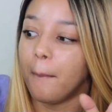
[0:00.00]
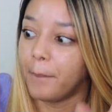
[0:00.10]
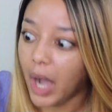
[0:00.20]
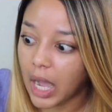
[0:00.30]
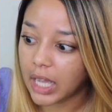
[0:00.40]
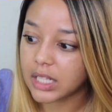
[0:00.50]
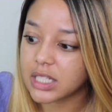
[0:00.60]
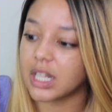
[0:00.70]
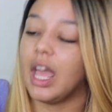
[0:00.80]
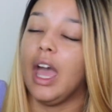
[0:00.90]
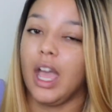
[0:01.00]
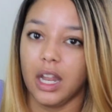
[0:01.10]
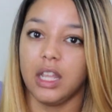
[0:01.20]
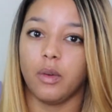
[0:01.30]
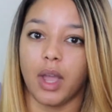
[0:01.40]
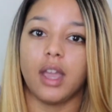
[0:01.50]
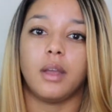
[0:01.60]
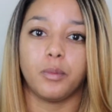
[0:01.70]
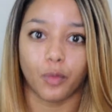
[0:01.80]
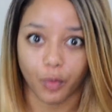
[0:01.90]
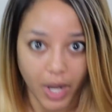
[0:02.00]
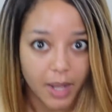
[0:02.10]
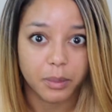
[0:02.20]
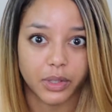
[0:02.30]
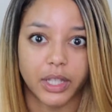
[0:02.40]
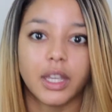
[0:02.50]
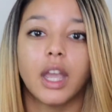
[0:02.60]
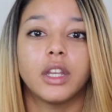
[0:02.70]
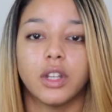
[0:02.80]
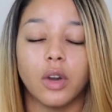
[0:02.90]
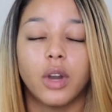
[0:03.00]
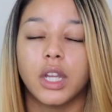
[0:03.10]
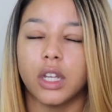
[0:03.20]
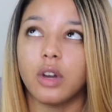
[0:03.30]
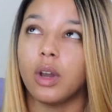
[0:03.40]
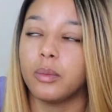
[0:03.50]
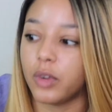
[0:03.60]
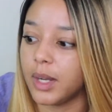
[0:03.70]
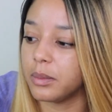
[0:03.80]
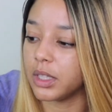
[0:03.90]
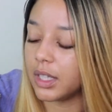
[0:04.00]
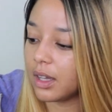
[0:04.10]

But anyway, I'm rambling. I know, I know I'm rambling.